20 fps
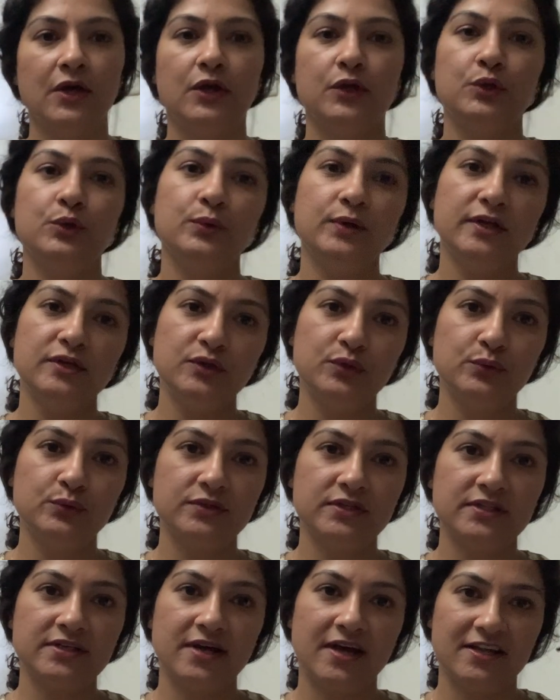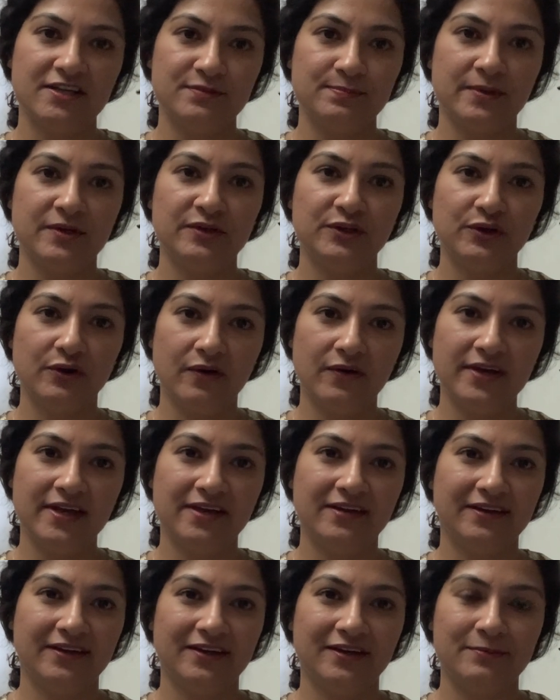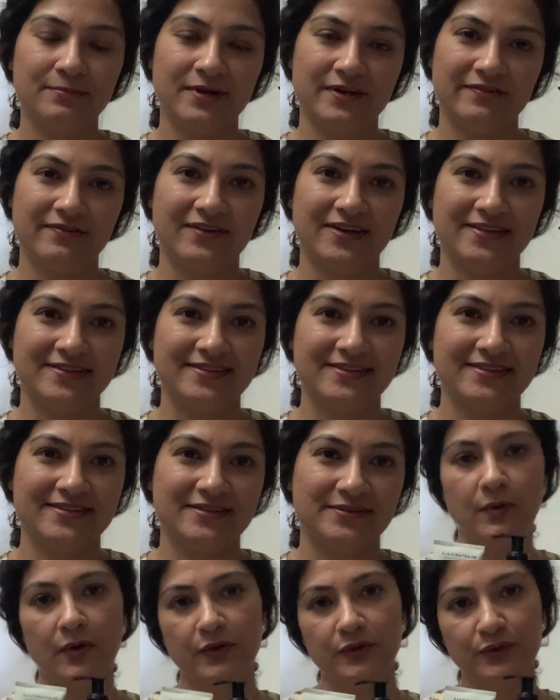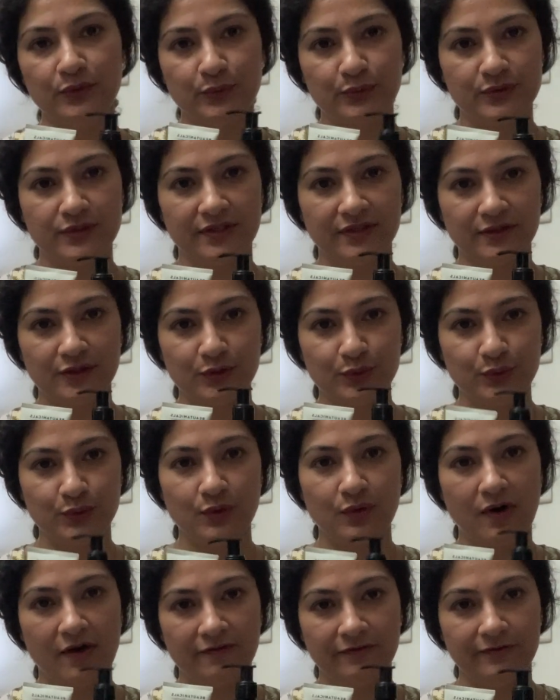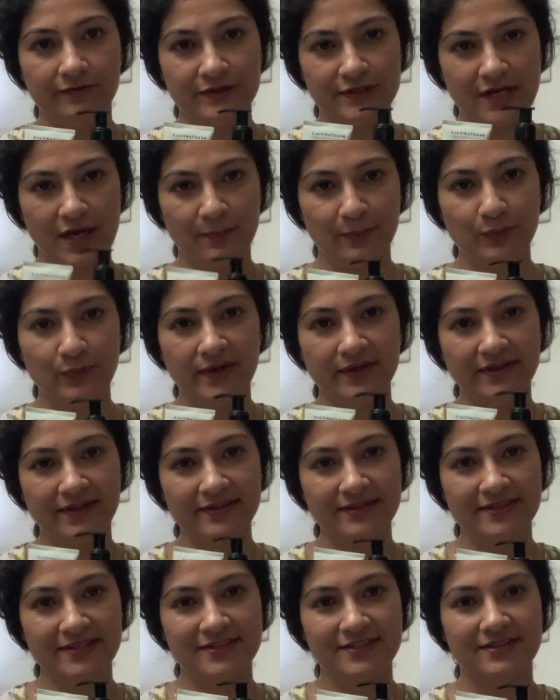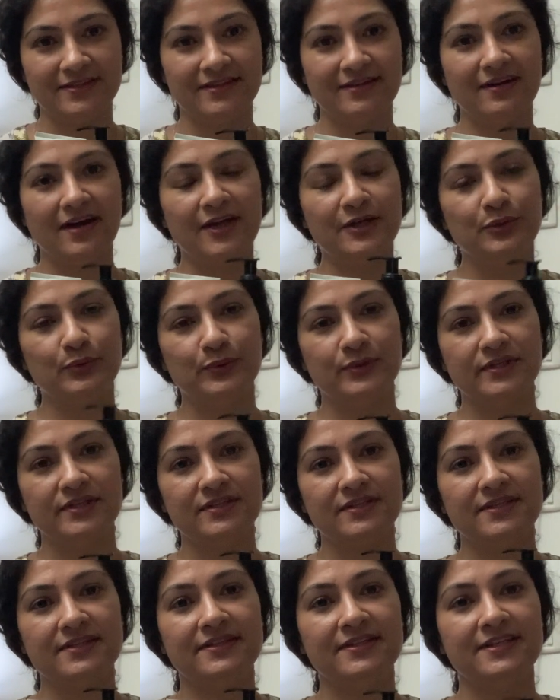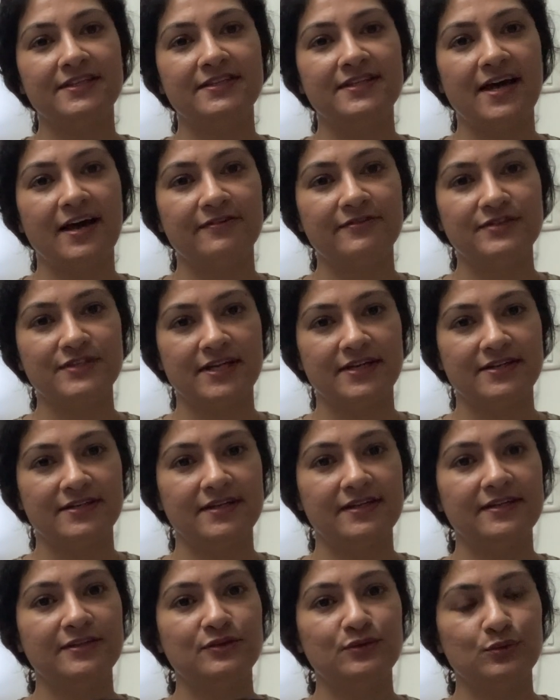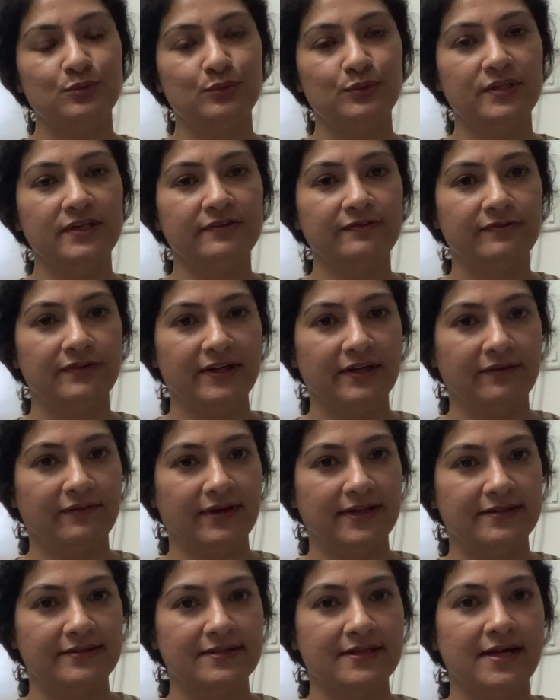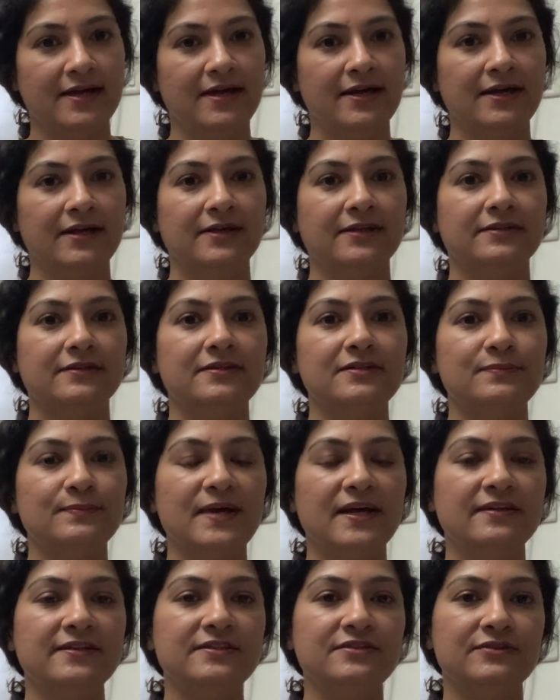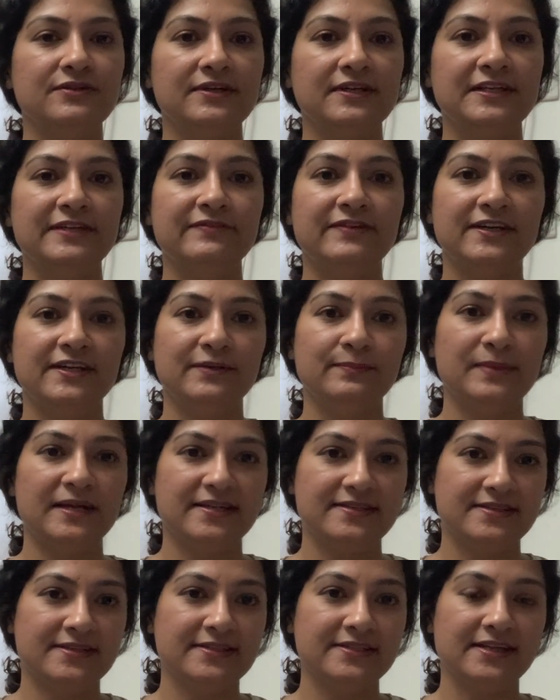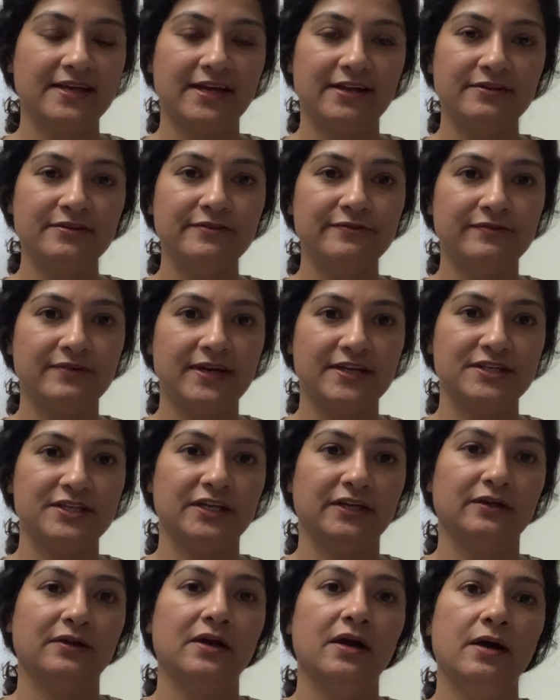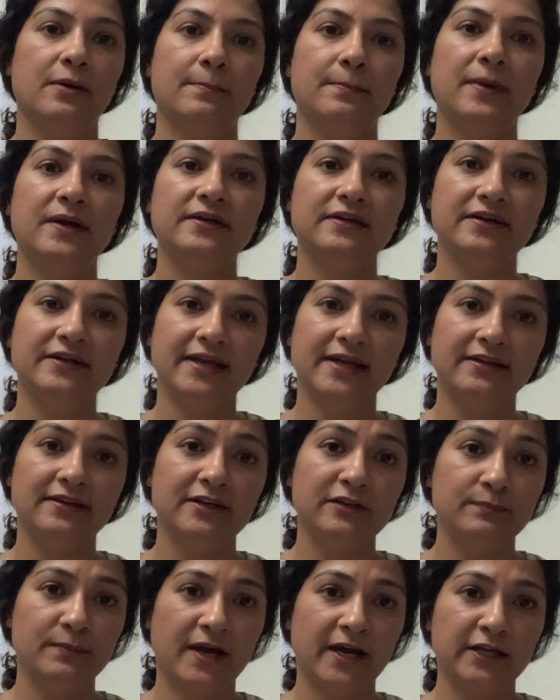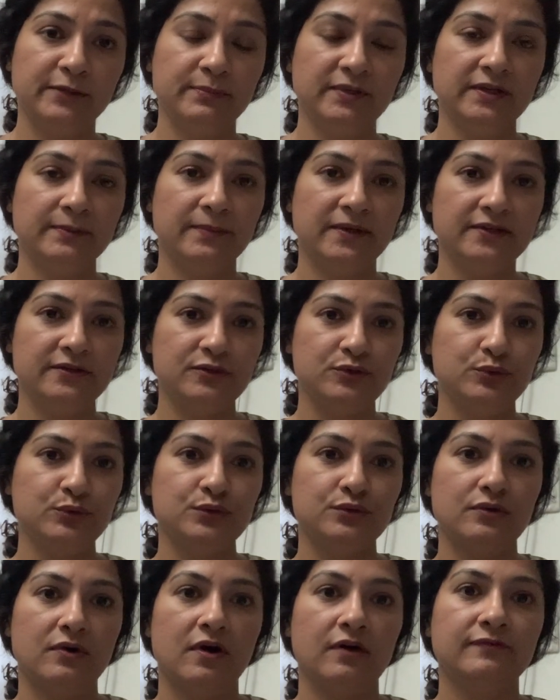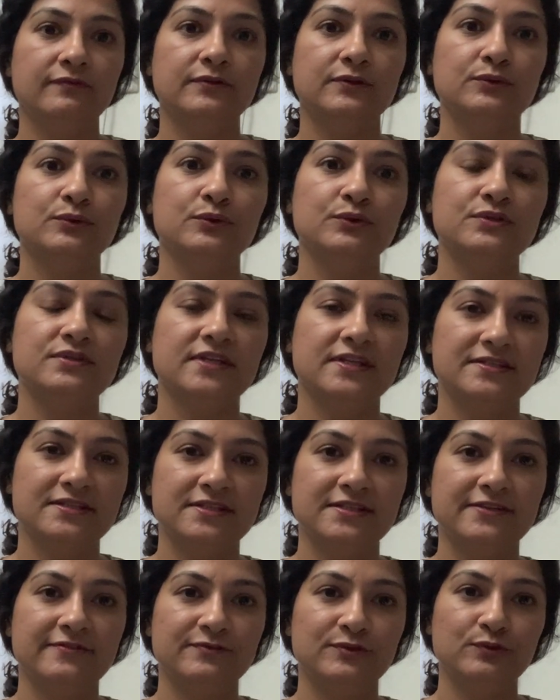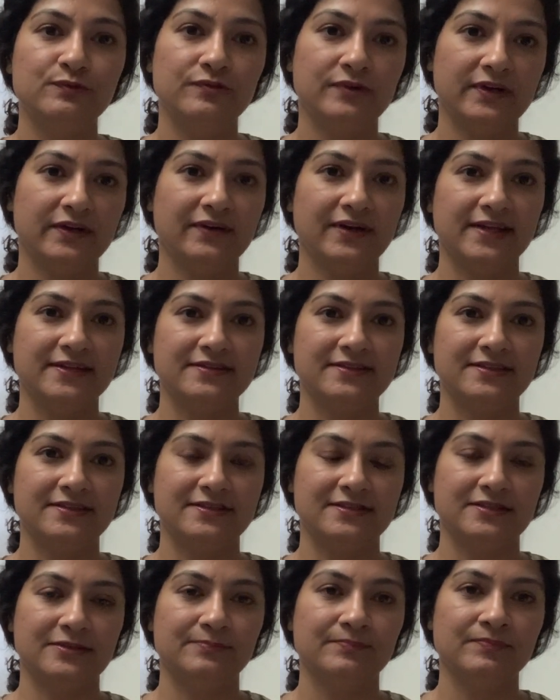You can use it as per your hair care preference. On using the duo of shampoo and conditioner, I noticed that these have gentle and soothing fragrance. The smell is really very pleasant and refreshing, but again it might be a bit too strong for those sensitive to fragrances.